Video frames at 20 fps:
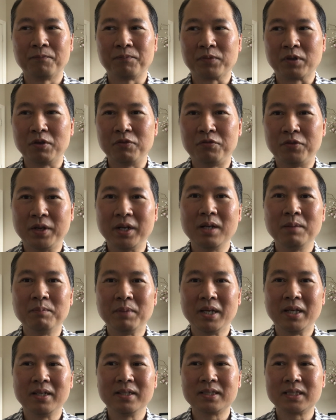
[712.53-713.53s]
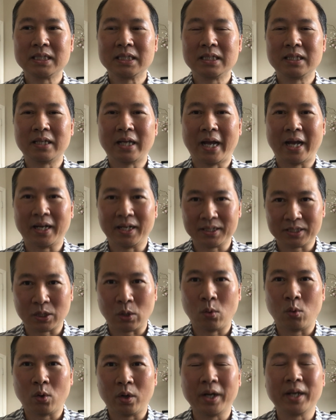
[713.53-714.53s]
Vietnamese at its
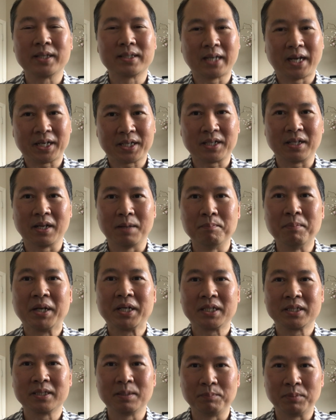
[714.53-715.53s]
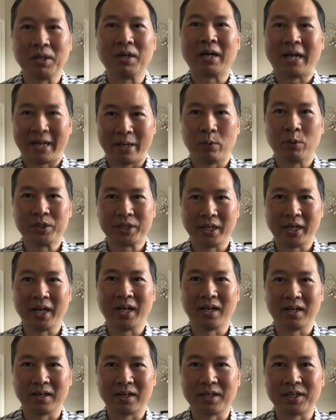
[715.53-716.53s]
core is actually a much simpler language than
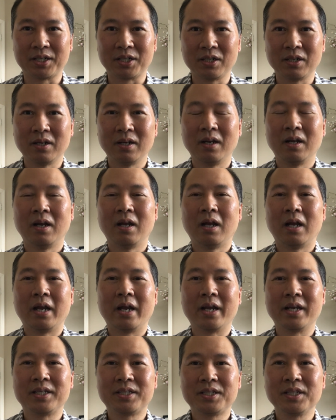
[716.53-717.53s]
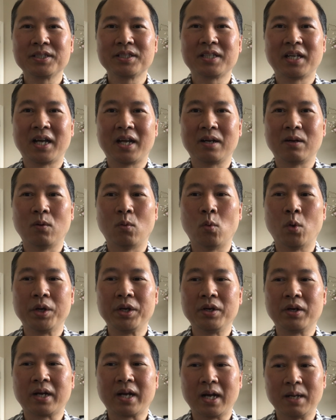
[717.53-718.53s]
English. It's just that when
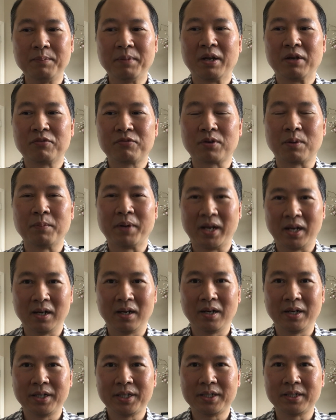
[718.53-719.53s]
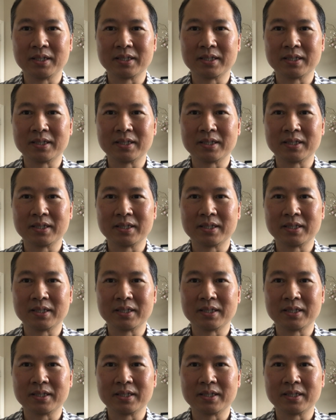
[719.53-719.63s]
you're coming from English, the